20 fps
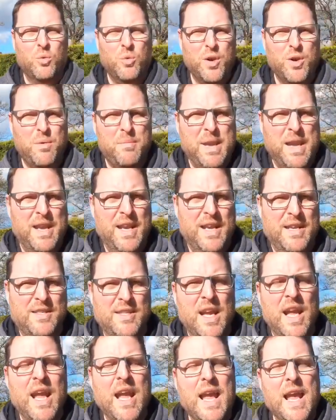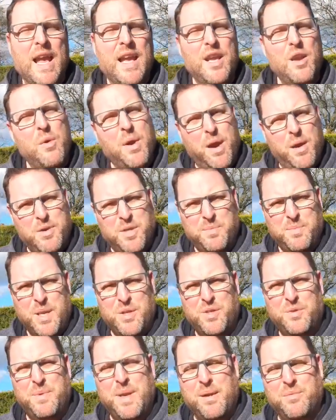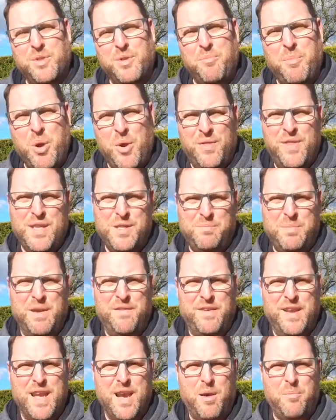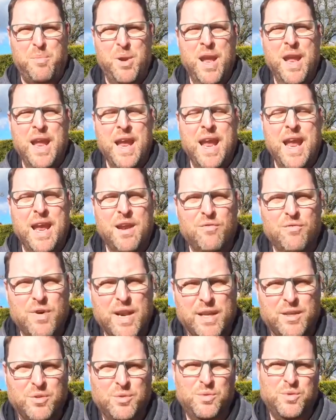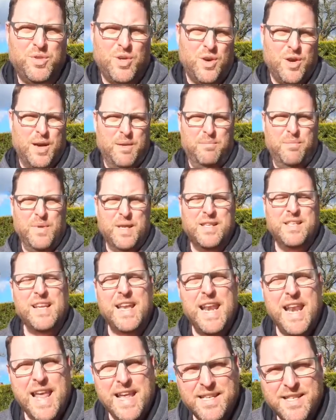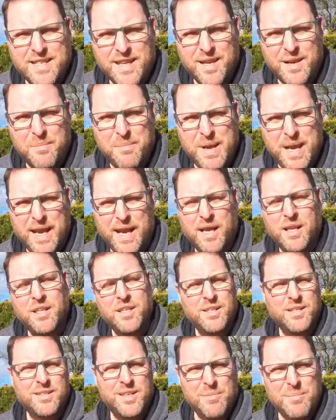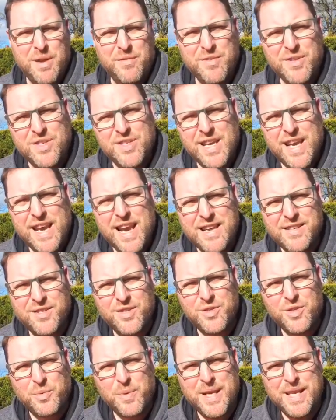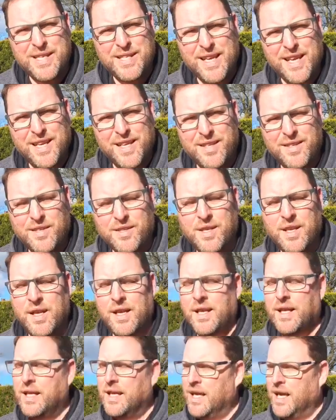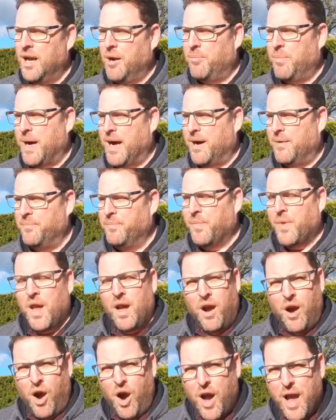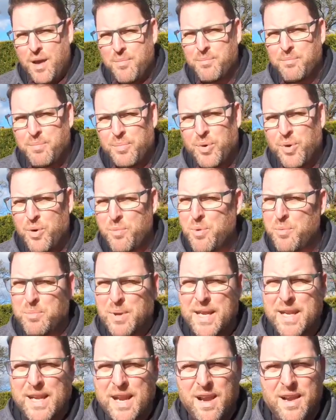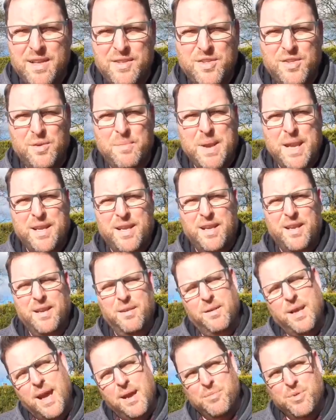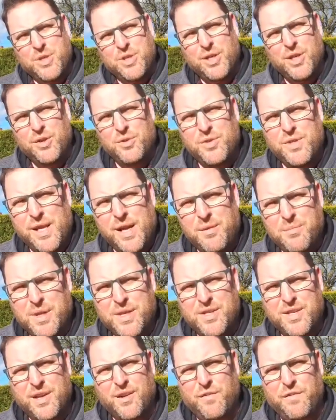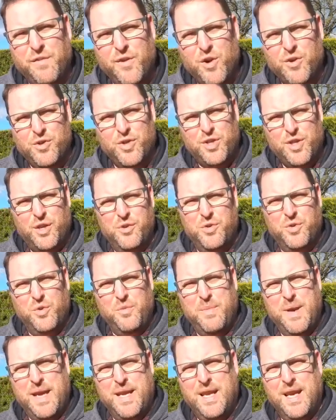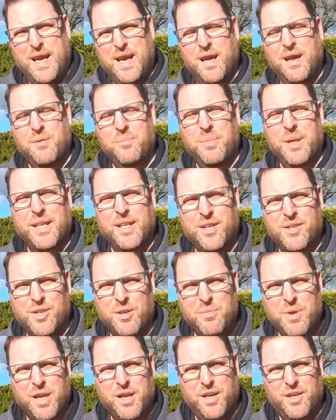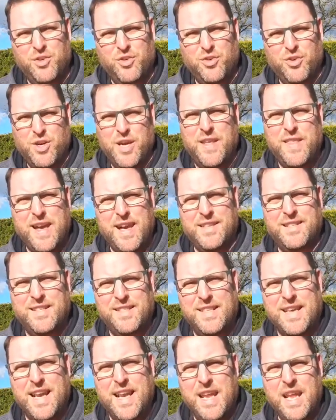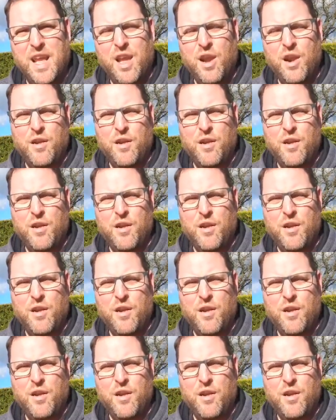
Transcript: what I mean is you are supposed to be able to put this bivvy up in record time. They say less than a minute, some even say less than 20 seconds. But I am probably going to make an absolute tit of myself on social media, because I'm going to try that today